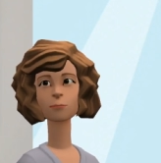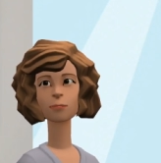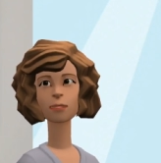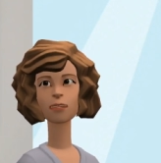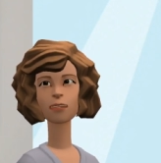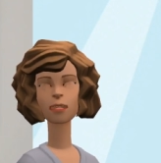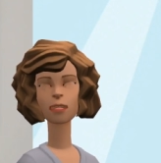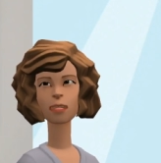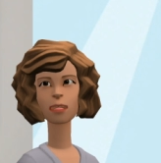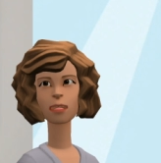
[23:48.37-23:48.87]

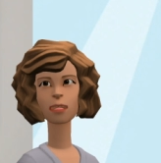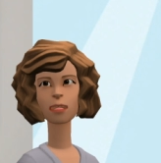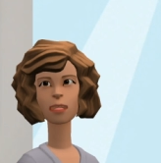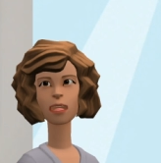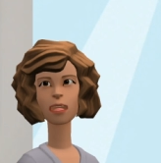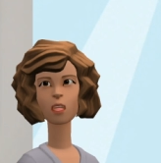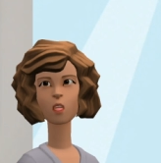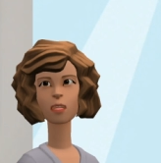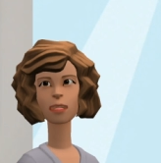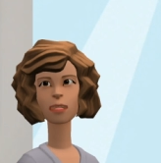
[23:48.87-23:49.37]
giving
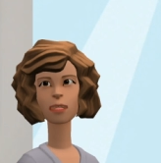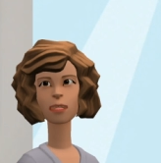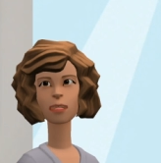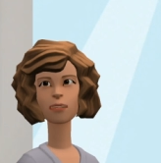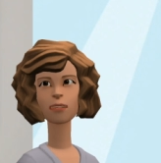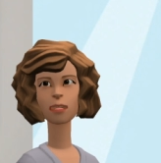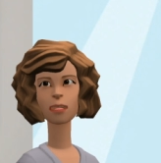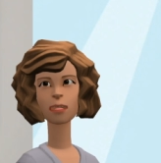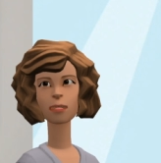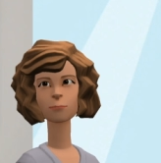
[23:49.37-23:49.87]
heed to
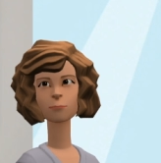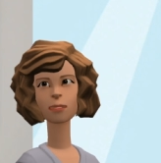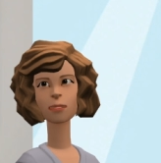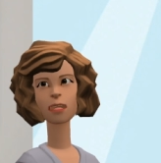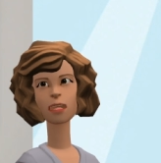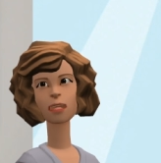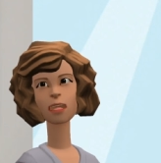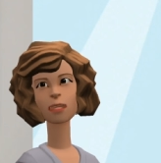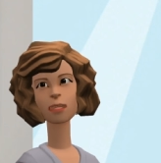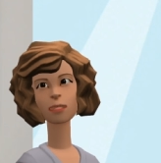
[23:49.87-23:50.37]
deceiving
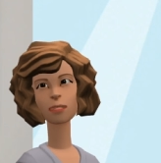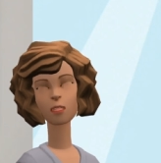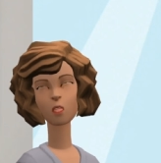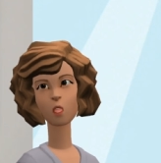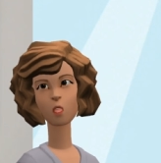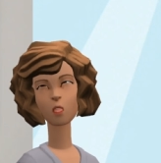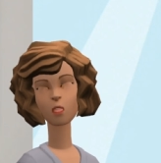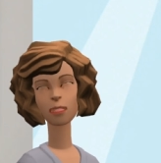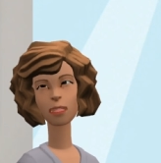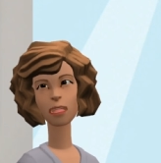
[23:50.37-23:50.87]
spirits and
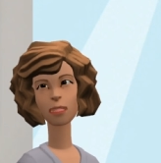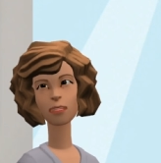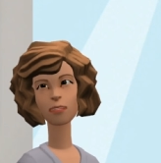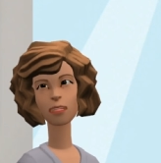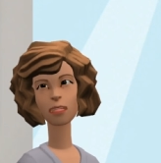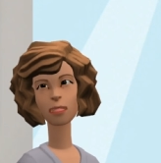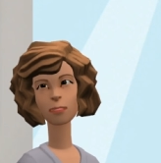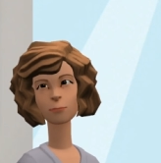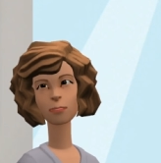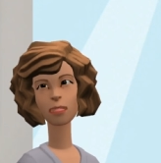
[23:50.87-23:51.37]
doctrines
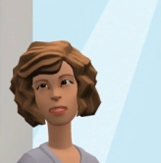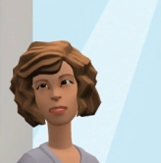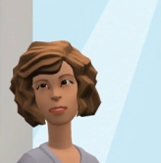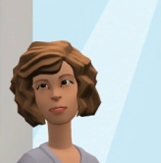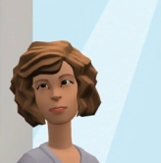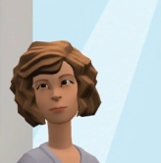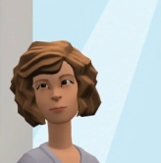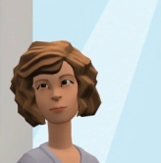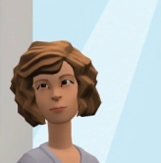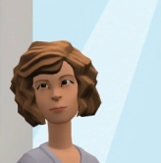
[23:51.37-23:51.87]
of
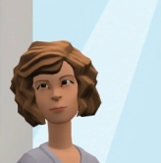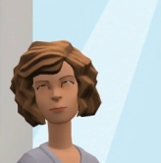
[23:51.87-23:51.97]
demons.